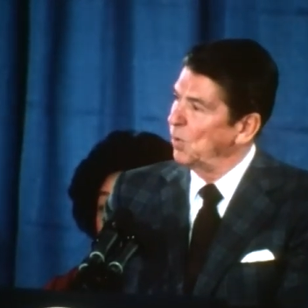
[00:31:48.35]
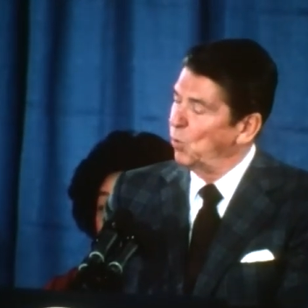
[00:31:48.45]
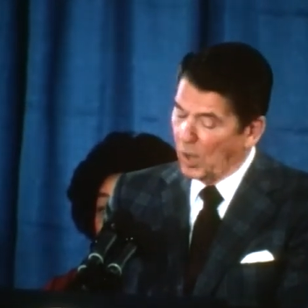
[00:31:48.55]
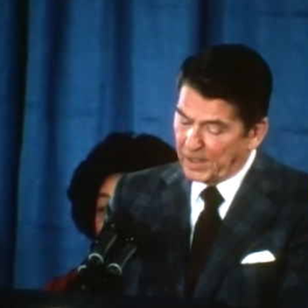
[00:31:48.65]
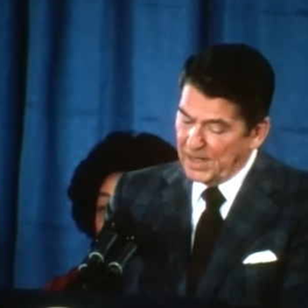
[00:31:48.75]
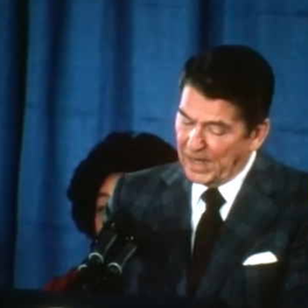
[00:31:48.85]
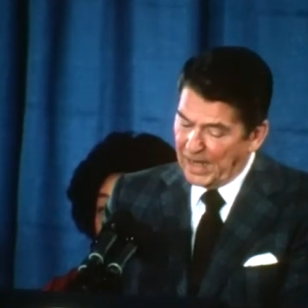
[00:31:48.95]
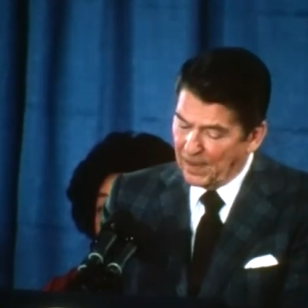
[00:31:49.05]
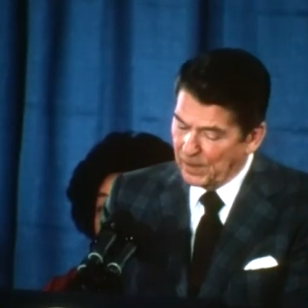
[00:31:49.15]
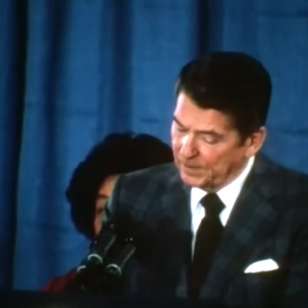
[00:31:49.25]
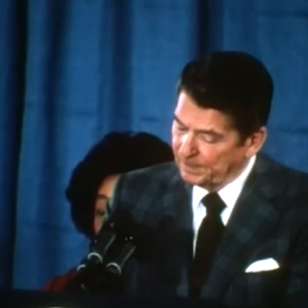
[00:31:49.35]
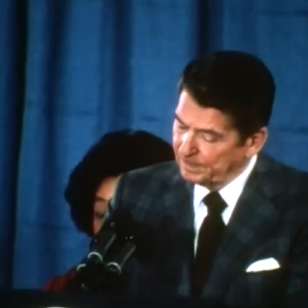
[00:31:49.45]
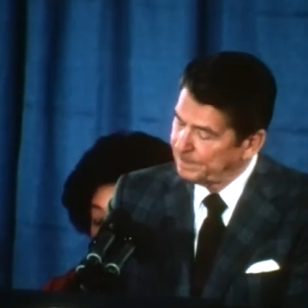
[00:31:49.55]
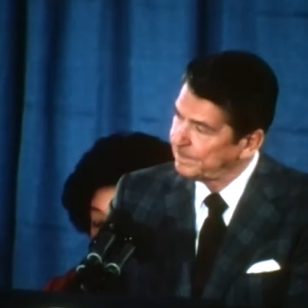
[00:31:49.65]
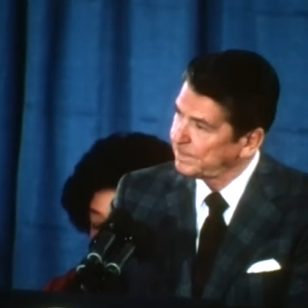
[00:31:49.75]
Working together,
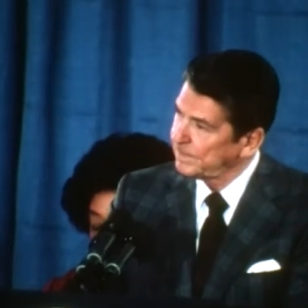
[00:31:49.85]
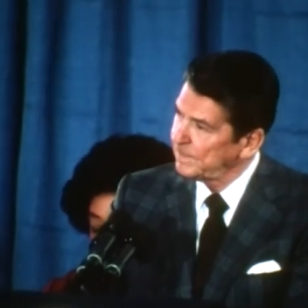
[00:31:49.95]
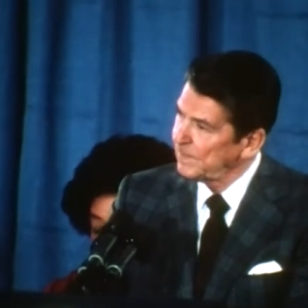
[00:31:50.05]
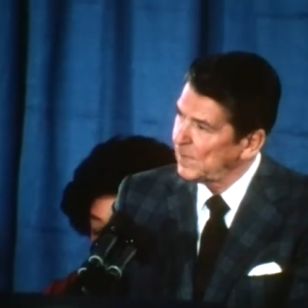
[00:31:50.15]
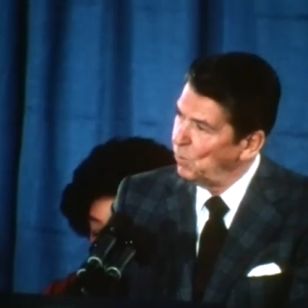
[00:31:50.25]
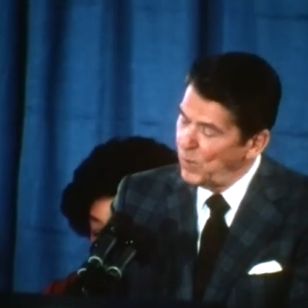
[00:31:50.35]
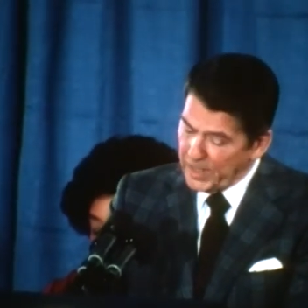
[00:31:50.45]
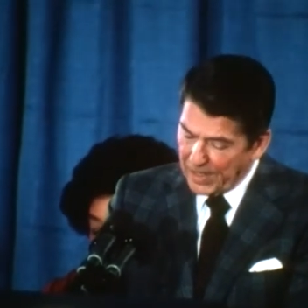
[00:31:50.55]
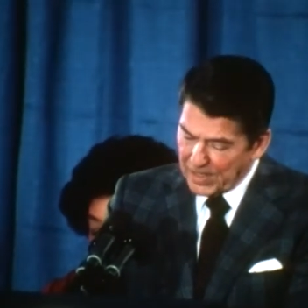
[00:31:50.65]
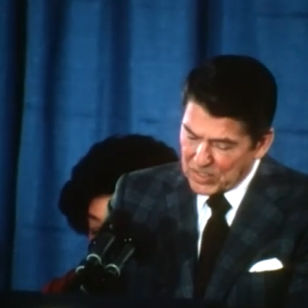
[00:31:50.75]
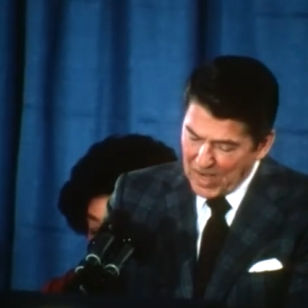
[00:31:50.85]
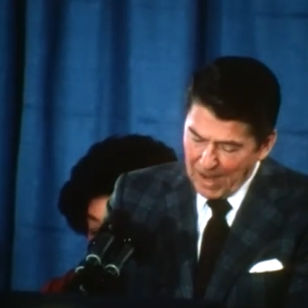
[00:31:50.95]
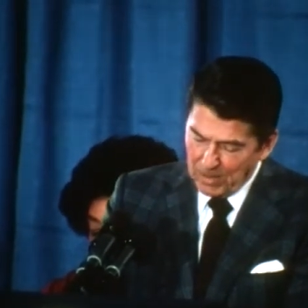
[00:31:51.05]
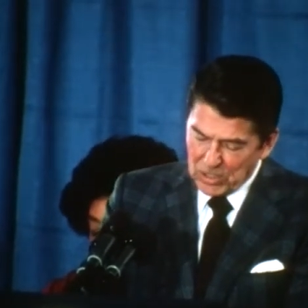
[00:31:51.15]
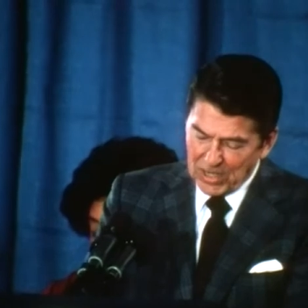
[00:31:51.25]
we can
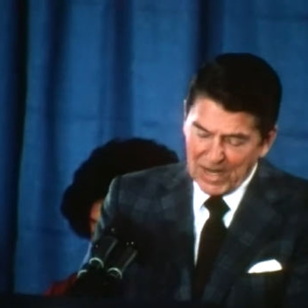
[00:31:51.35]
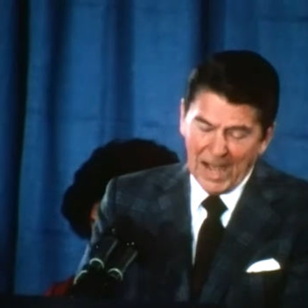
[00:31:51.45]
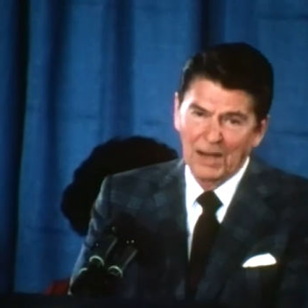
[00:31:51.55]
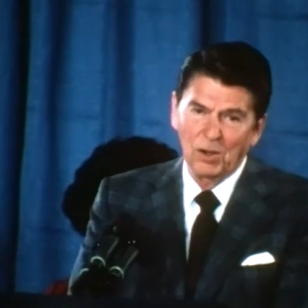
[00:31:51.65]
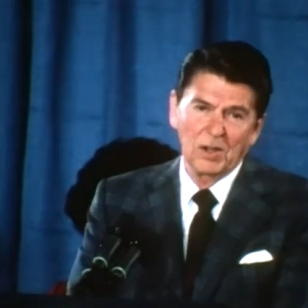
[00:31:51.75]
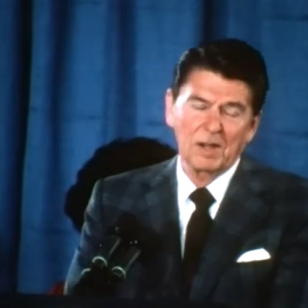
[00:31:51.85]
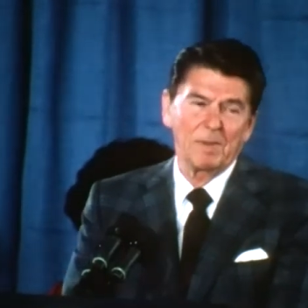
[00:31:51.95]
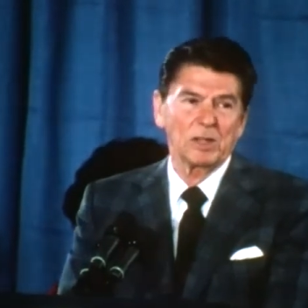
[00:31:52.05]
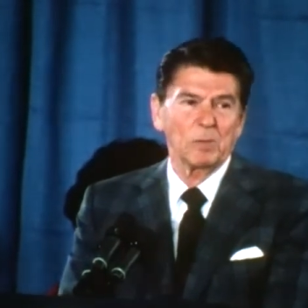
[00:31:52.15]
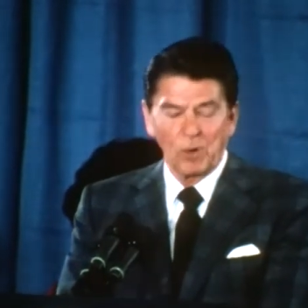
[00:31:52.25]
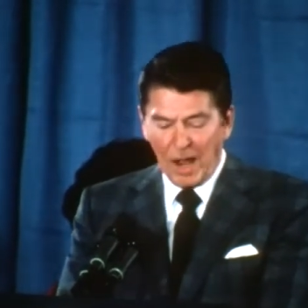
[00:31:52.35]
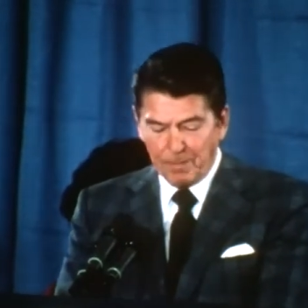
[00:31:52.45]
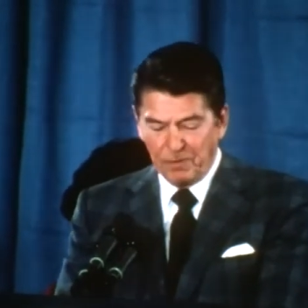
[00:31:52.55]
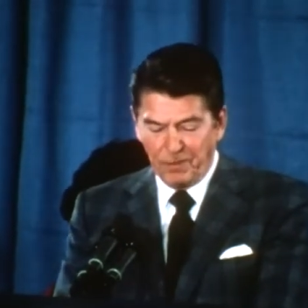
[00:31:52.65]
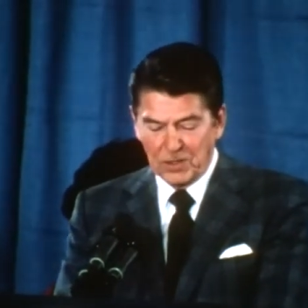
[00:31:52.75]
establish a dialogue about the
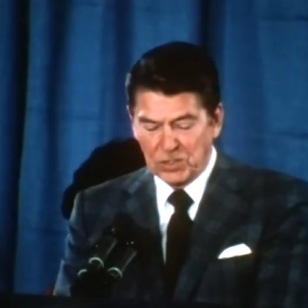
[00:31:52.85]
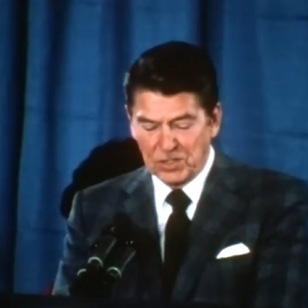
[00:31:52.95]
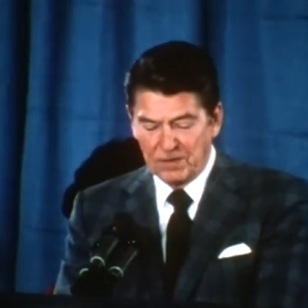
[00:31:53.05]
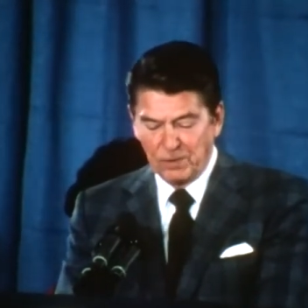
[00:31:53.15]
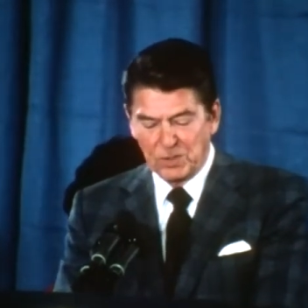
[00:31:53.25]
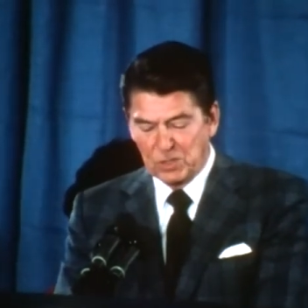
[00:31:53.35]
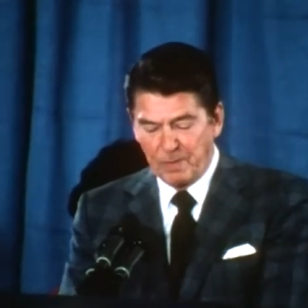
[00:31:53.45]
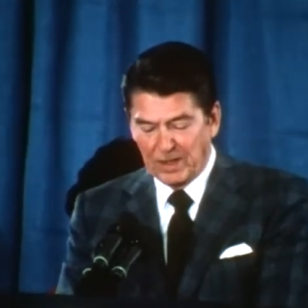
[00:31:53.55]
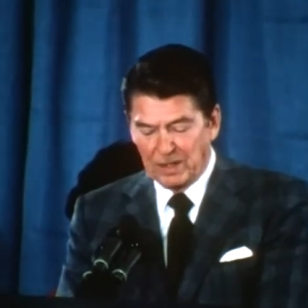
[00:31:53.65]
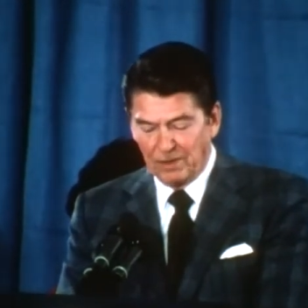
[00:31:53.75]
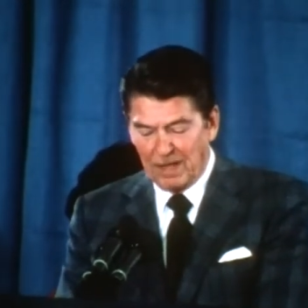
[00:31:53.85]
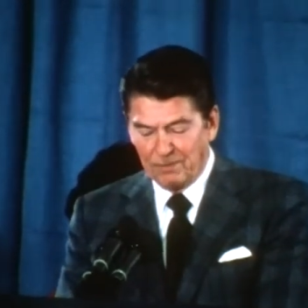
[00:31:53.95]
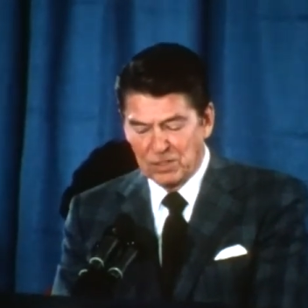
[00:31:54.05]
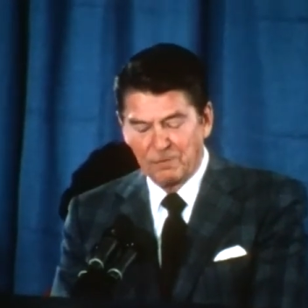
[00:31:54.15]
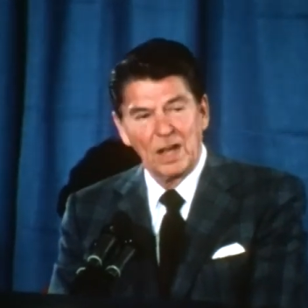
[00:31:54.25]
proper functions of the respective
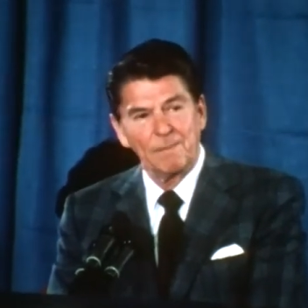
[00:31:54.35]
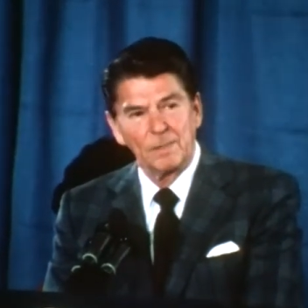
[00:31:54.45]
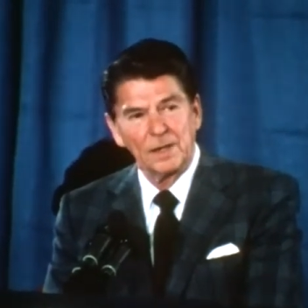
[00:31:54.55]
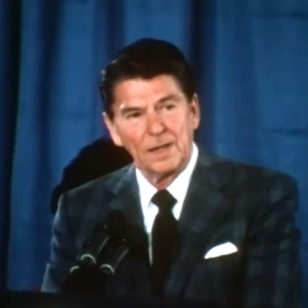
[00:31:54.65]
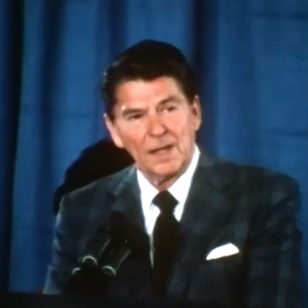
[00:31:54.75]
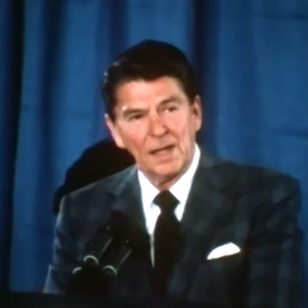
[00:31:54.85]
levels of government